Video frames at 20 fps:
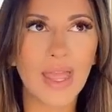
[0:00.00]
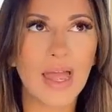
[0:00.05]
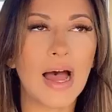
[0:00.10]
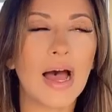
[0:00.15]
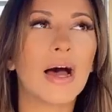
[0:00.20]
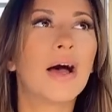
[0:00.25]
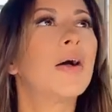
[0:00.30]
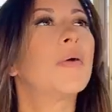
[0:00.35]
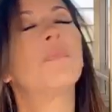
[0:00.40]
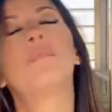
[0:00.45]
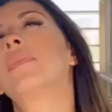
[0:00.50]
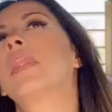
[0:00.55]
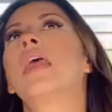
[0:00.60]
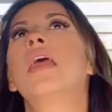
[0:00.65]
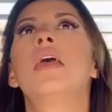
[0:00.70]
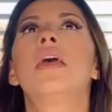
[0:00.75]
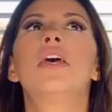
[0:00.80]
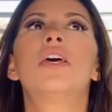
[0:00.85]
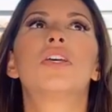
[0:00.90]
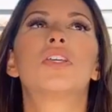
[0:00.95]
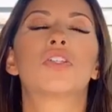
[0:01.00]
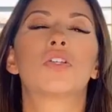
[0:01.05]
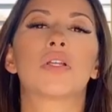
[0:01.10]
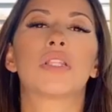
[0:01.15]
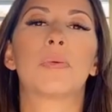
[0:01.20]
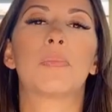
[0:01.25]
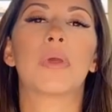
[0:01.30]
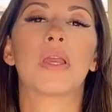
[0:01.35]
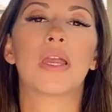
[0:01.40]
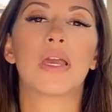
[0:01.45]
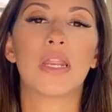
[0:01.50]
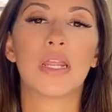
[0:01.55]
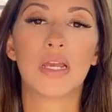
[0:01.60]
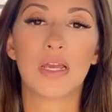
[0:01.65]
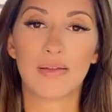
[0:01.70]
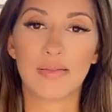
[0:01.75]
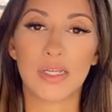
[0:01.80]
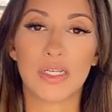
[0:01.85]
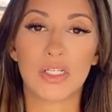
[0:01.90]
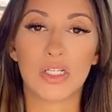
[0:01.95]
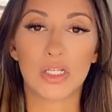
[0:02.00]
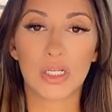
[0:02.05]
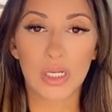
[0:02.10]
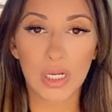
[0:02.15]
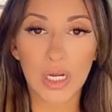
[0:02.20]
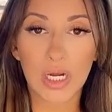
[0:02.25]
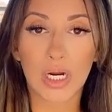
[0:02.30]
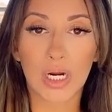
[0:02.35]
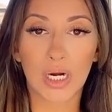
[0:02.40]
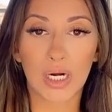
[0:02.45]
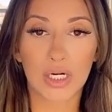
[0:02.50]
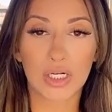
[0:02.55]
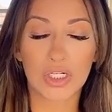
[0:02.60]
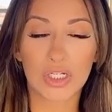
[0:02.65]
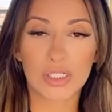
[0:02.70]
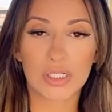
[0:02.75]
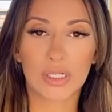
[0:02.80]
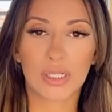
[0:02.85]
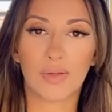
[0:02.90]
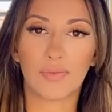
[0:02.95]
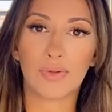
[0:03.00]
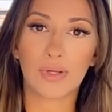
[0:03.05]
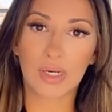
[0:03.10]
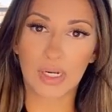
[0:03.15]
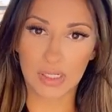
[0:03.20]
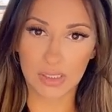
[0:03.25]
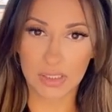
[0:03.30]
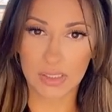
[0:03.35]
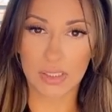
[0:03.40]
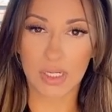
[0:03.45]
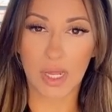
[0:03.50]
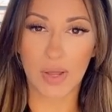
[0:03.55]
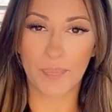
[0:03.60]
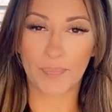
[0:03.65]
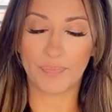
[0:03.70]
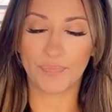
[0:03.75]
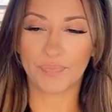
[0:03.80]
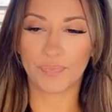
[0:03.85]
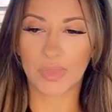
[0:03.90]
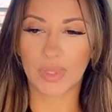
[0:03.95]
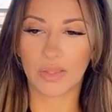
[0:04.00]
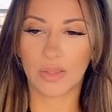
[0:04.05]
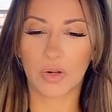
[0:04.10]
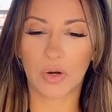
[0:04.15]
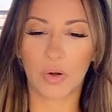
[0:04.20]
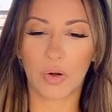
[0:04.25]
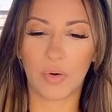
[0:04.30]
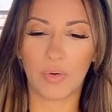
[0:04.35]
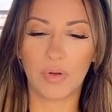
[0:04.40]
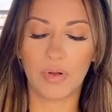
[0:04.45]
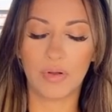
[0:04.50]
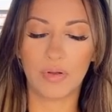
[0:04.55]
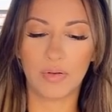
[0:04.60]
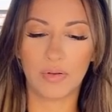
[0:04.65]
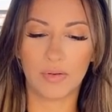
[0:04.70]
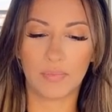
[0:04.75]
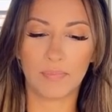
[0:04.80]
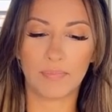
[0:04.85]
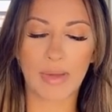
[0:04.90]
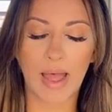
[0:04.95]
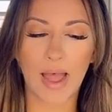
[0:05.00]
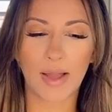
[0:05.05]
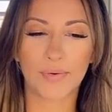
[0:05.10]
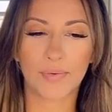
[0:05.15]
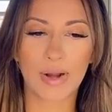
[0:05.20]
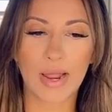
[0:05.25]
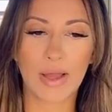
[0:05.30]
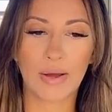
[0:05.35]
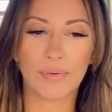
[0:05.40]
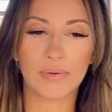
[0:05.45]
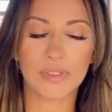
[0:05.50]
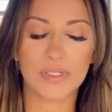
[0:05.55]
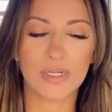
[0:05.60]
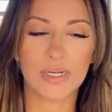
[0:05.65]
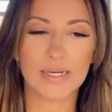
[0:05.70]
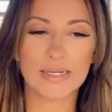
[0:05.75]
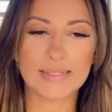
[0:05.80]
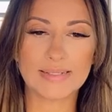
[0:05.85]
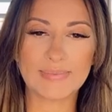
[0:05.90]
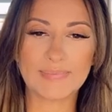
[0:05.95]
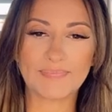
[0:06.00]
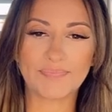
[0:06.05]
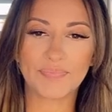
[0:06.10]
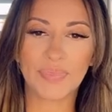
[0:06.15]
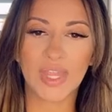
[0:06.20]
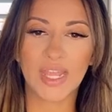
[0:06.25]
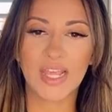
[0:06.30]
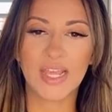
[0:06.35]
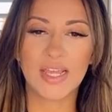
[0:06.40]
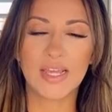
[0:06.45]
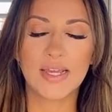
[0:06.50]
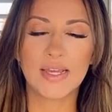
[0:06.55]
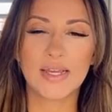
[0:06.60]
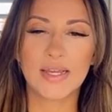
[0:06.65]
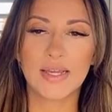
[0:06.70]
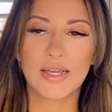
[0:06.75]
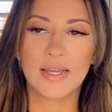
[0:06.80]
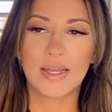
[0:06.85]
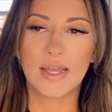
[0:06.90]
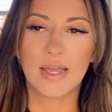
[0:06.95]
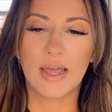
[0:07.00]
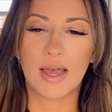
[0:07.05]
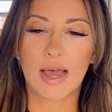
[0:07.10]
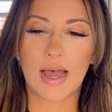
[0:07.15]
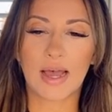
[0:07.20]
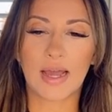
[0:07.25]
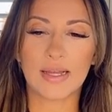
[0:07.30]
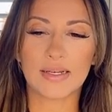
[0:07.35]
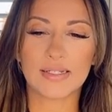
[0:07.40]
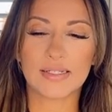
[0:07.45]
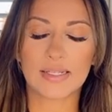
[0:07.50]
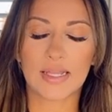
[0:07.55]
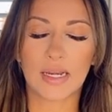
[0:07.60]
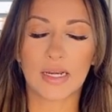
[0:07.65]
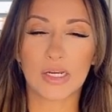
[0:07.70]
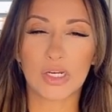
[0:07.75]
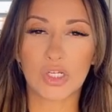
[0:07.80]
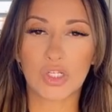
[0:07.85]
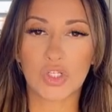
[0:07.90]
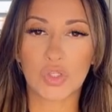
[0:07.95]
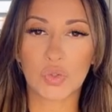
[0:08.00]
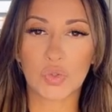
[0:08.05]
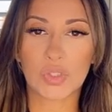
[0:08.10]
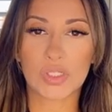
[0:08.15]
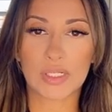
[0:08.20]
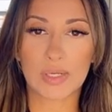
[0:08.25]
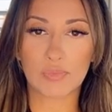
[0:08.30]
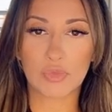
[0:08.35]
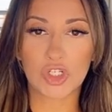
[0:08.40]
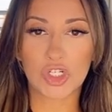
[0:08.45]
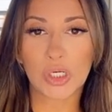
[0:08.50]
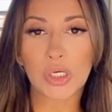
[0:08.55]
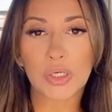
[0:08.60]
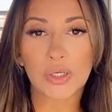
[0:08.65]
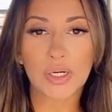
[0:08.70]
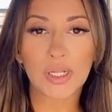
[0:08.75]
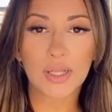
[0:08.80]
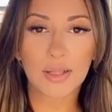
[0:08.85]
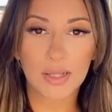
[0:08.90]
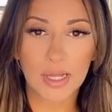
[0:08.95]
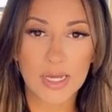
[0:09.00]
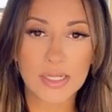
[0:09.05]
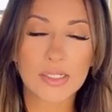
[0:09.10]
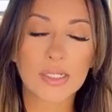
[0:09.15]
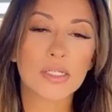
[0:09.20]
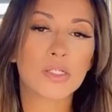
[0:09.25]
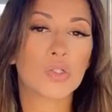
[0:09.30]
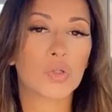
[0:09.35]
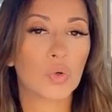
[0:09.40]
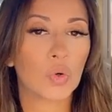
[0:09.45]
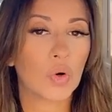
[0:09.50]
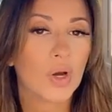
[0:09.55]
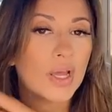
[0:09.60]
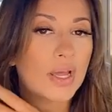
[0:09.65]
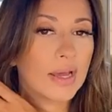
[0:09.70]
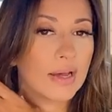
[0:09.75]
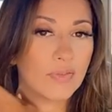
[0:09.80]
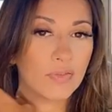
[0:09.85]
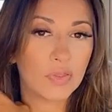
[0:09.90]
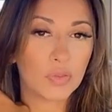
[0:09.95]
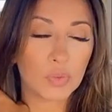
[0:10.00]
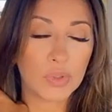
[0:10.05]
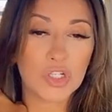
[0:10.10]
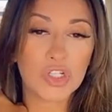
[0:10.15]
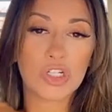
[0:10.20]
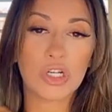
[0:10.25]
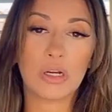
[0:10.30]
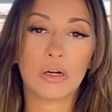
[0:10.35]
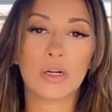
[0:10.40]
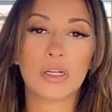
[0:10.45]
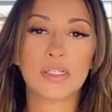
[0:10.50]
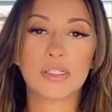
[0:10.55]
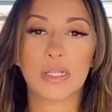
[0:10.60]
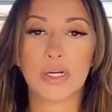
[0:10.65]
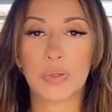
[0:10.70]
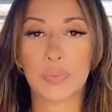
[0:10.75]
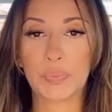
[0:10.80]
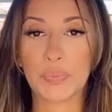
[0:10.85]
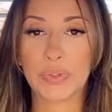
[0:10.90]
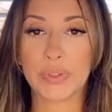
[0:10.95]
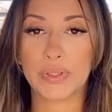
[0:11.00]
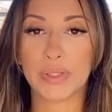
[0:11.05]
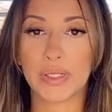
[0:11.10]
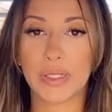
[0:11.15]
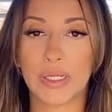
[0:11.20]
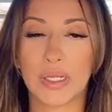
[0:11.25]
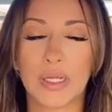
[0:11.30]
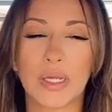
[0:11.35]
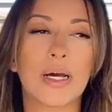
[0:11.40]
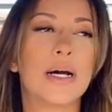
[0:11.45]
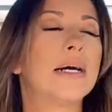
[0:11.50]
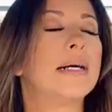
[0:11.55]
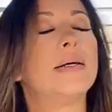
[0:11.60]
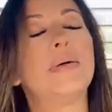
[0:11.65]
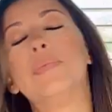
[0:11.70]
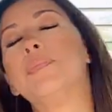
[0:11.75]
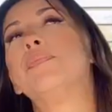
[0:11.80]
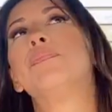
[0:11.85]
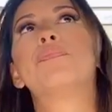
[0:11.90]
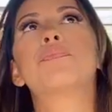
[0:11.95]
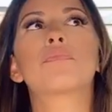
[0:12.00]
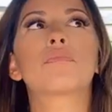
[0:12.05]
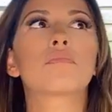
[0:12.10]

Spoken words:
So at the beginning of this year, just to give you guys some little background, I decided to do some charity classes. So I have 3 charities that I'm really, that